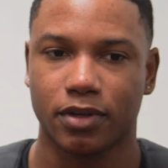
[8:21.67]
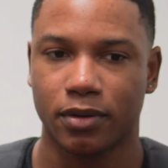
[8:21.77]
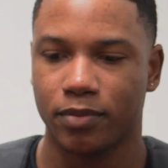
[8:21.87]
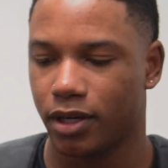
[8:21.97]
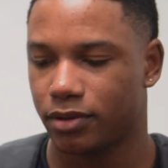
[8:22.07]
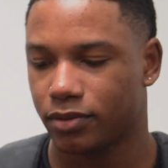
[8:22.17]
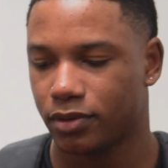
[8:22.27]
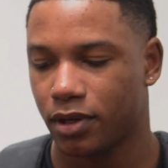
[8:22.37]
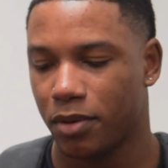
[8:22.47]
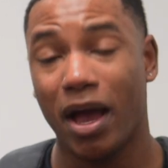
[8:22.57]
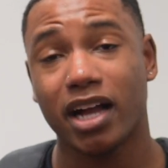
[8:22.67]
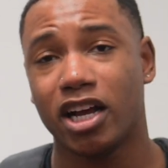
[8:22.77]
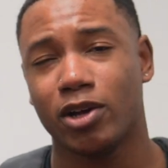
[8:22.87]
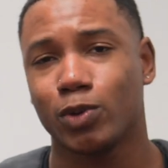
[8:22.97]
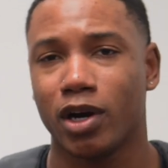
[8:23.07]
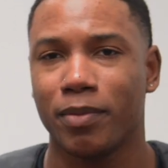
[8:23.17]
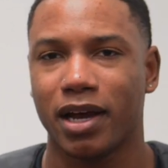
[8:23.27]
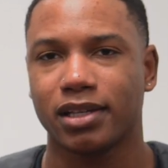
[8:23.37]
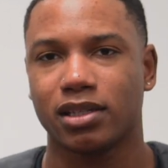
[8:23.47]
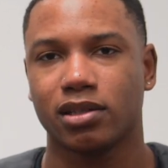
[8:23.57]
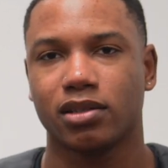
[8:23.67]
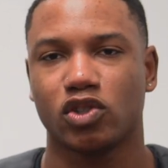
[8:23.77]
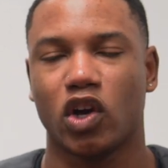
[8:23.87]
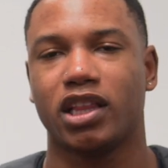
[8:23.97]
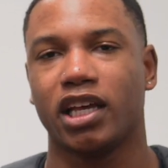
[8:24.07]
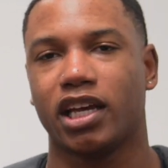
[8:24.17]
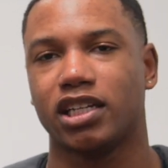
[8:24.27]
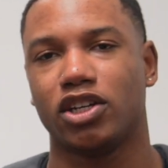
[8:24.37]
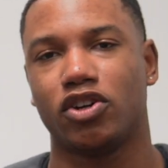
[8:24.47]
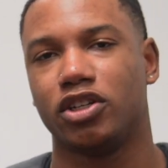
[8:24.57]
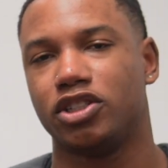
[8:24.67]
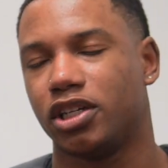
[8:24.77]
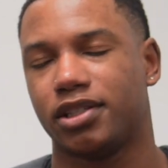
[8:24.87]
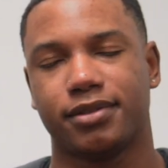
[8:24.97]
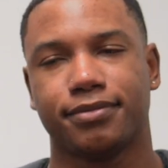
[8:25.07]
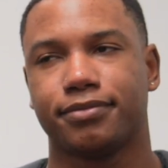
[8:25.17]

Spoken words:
But back downs were amazing, so I think it's literally just,